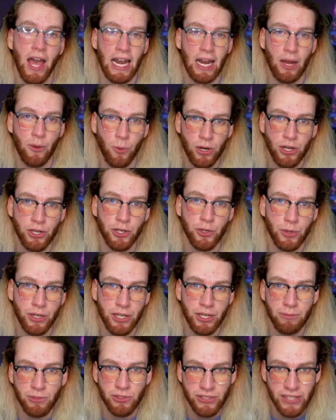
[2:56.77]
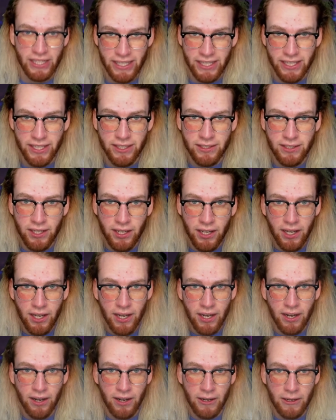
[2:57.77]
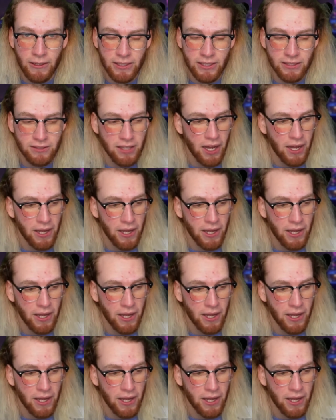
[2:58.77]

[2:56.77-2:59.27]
and I want to know what numbers they get, because